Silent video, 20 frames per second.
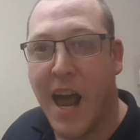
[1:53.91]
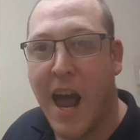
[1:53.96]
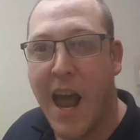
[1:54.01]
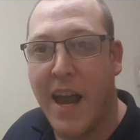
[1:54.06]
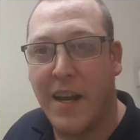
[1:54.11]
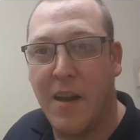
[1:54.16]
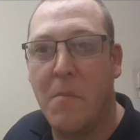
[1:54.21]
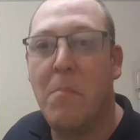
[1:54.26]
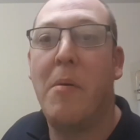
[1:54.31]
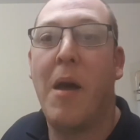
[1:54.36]

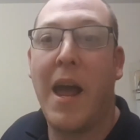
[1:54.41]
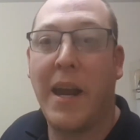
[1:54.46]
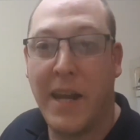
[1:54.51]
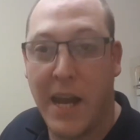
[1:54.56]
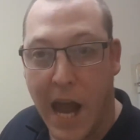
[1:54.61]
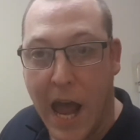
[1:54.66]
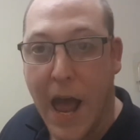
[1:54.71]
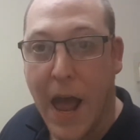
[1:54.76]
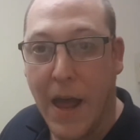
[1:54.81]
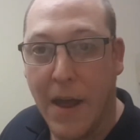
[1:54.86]
tiger
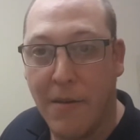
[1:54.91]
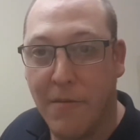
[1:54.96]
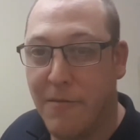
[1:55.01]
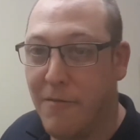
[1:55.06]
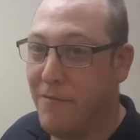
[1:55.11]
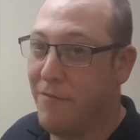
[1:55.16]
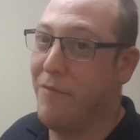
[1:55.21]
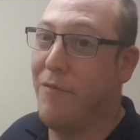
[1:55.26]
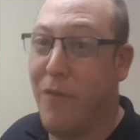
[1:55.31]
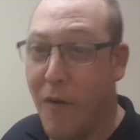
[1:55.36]
baguette.
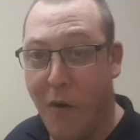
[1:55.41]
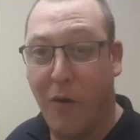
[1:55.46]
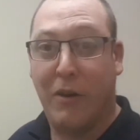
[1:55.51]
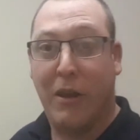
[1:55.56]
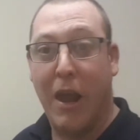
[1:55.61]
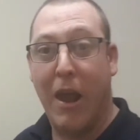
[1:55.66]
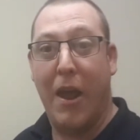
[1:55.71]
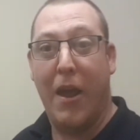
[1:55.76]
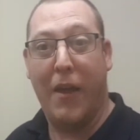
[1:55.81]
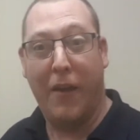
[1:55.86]

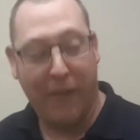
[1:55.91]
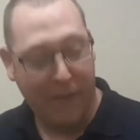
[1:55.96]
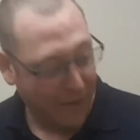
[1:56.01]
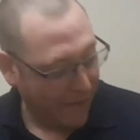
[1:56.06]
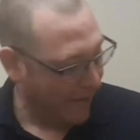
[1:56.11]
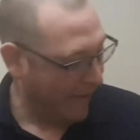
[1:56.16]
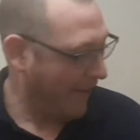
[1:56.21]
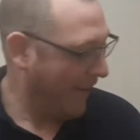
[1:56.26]
Fuck it.